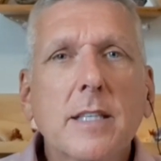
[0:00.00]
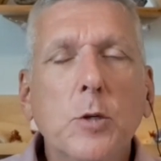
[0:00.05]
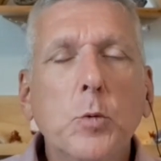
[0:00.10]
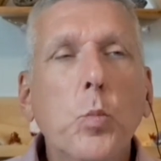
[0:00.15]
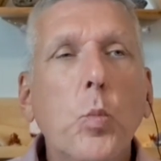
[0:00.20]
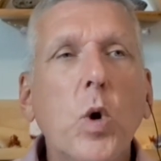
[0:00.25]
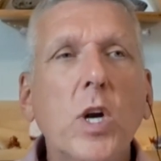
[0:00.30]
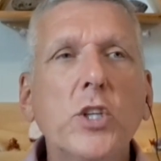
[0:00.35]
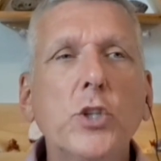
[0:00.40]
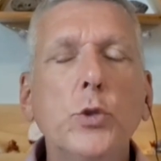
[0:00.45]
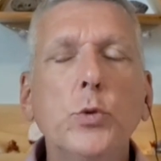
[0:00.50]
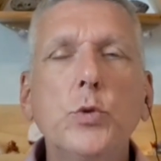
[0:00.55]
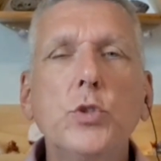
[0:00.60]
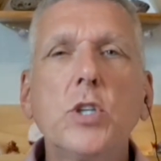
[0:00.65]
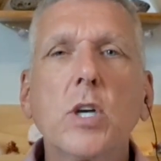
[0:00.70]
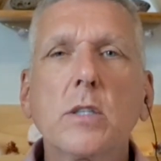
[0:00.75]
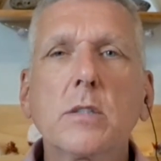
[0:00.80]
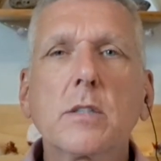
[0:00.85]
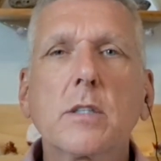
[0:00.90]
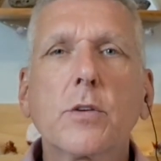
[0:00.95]
in what you
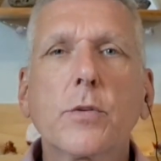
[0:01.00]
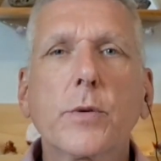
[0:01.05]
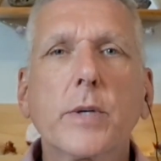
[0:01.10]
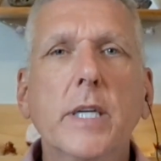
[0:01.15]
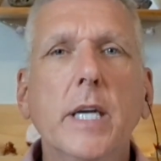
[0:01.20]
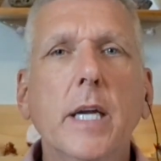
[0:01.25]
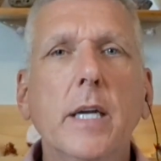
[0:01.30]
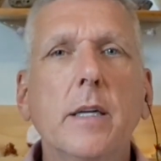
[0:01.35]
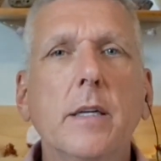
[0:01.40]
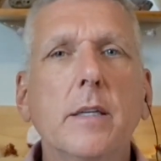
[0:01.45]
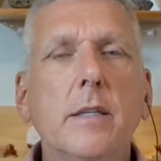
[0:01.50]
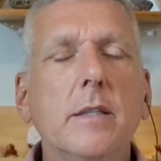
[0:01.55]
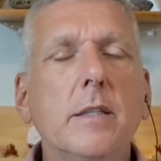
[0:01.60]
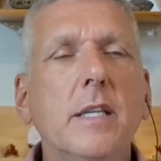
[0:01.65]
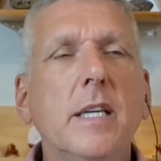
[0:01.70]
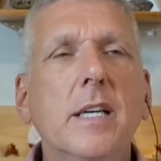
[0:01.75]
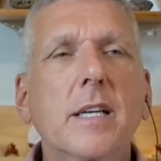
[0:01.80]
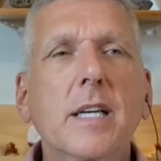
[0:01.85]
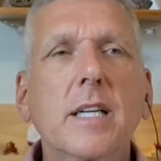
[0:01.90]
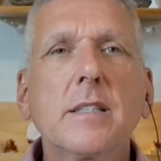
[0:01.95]
just created.
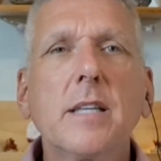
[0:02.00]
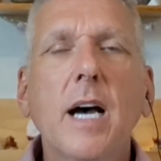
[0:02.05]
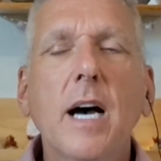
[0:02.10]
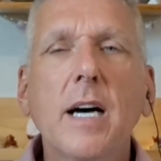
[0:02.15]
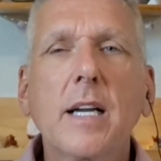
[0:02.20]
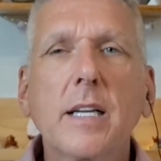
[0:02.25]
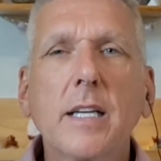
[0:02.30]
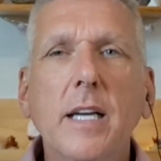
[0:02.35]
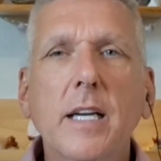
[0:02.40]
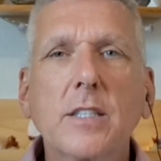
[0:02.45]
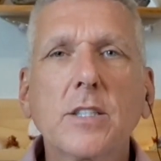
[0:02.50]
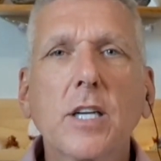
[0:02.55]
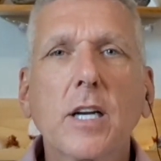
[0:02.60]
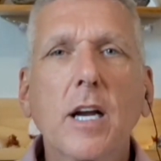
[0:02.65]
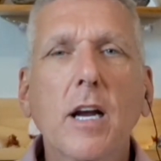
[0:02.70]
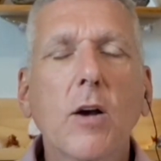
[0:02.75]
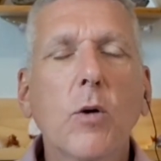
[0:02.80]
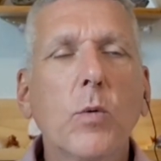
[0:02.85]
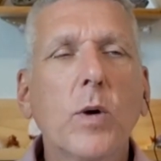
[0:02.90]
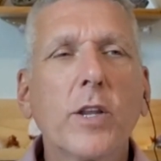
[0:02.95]

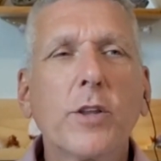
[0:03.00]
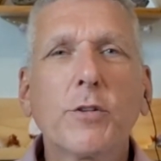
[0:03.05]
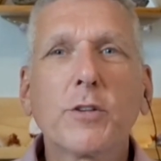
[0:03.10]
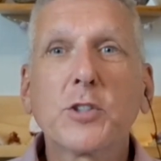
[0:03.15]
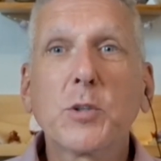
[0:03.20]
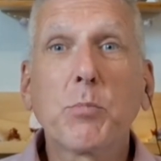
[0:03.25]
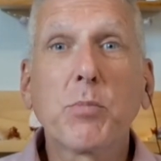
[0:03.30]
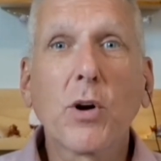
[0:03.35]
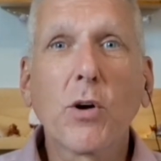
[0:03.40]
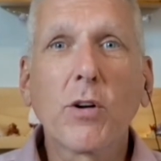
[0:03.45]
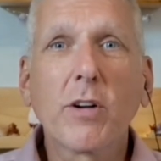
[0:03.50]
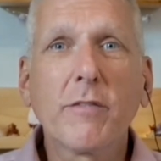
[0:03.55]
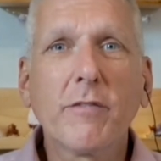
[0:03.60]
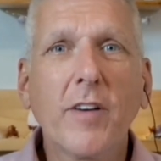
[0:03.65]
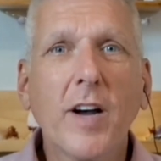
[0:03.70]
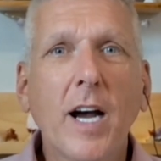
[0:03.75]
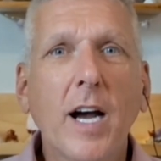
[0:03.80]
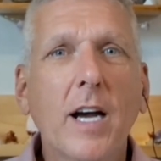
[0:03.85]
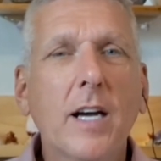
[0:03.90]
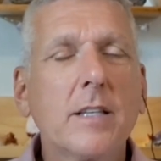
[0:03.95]
Whether it's a broken
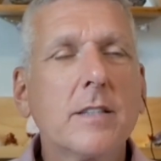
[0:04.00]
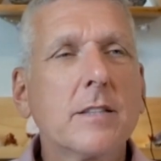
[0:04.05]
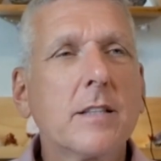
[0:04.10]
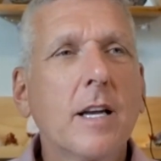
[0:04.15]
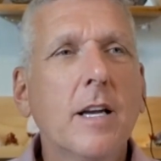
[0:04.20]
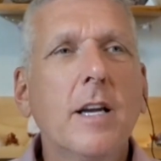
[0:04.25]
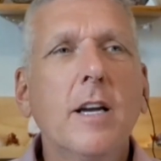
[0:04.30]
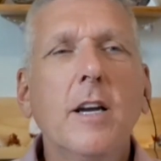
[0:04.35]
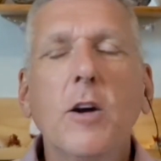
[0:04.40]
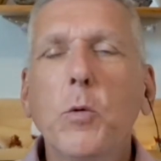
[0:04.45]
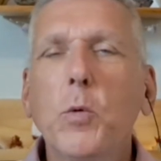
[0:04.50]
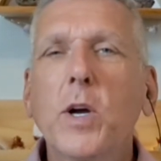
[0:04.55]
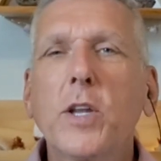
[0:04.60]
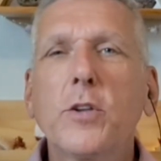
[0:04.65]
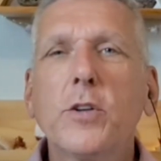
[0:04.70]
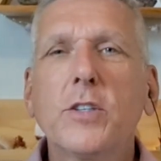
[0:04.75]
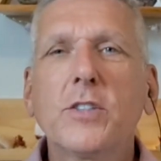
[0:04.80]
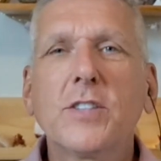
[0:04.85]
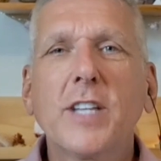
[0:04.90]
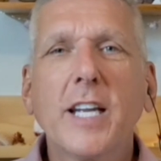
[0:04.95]
vase,
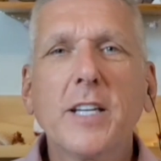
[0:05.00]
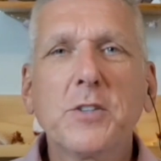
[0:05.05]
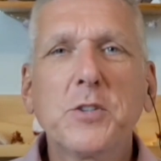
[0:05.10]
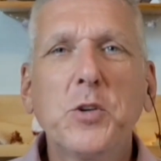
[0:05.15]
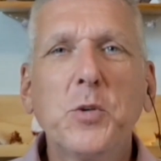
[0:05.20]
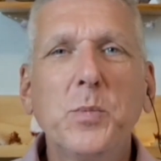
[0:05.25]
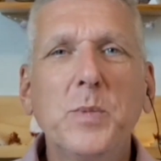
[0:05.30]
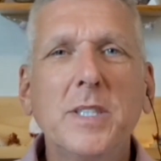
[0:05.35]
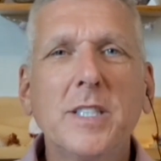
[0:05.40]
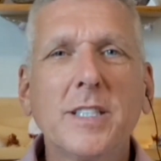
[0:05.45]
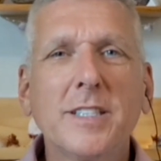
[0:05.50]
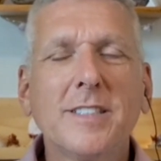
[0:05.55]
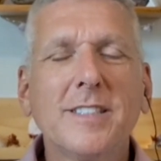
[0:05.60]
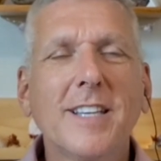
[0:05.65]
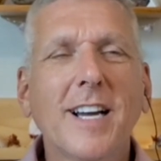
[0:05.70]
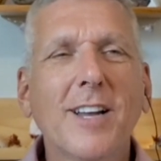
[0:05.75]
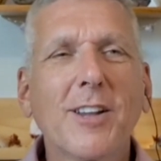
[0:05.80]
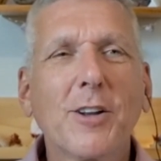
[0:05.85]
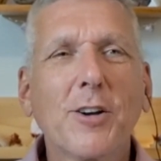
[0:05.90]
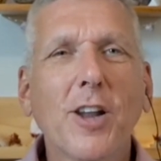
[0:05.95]
whether it's that $2 million
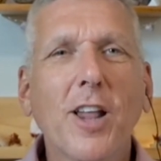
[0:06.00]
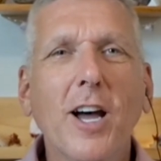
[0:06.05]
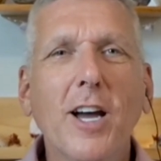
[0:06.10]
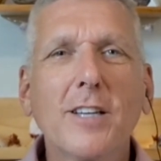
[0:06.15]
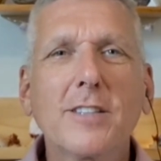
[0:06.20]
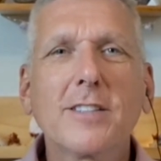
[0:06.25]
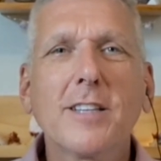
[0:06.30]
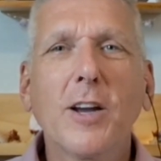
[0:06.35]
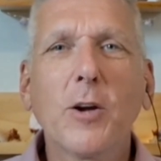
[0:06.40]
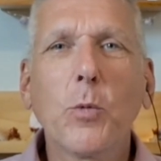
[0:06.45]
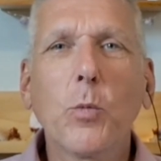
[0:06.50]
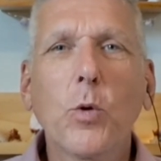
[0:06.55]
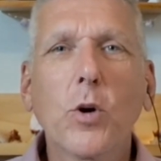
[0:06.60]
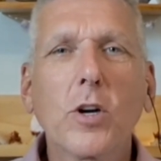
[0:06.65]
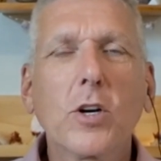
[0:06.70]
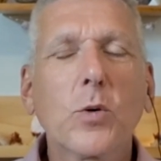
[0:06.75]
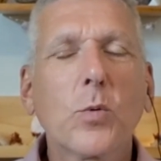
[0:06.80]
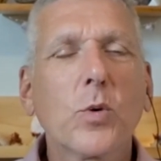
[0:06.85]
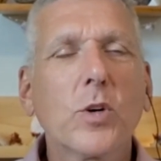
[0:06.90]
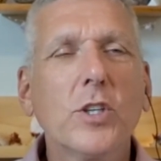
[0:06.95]
loss at
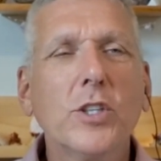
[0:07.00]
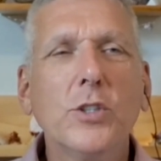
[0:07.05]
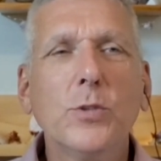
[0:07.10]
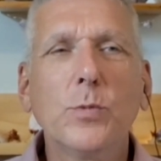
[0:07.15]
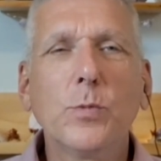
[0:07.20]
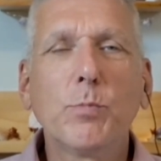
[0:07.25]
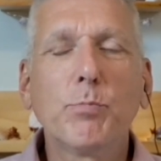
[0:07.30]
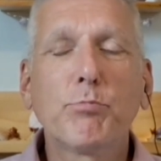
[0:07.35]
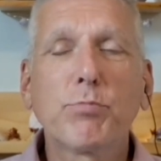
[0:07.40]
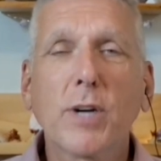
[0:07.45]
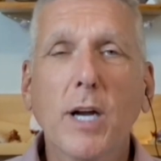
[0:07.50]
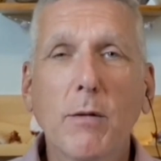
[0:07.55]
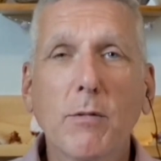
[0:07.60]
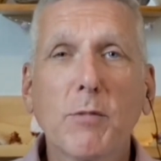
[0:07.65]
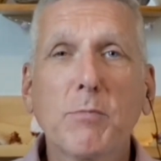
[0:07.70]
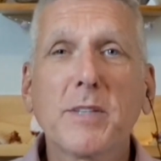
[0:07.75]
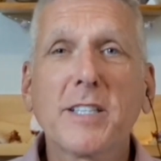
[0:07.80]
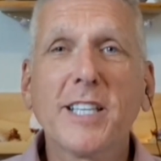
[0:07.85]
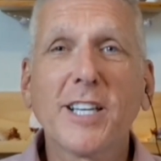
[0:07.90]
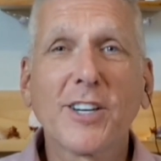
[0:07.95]
work where you
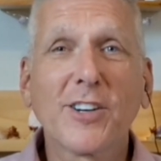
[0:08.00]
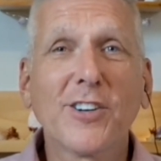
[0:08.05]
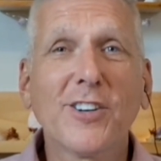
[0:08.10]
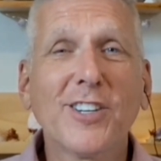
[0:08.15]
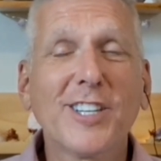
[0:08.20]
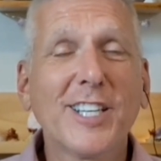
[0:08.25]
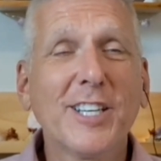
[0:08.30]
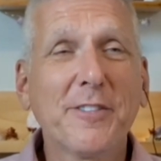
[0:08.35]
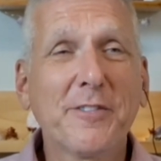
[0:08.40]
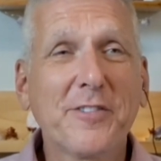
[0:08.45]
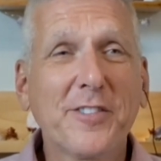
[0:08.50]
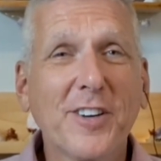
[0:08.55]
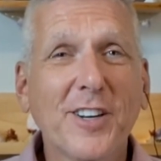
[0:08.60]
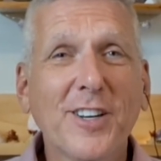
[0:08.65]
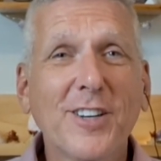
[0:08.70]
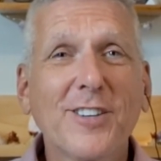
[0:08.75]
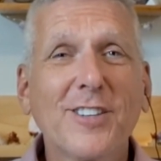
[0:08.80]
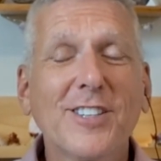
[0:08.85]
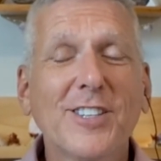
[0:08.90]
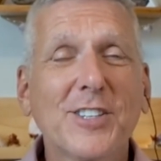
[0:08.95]
probably are going to get
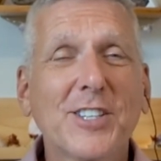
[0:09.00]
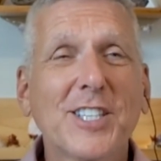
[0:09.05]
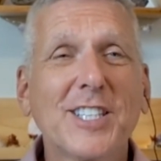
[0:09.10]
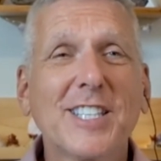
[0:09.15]
fired.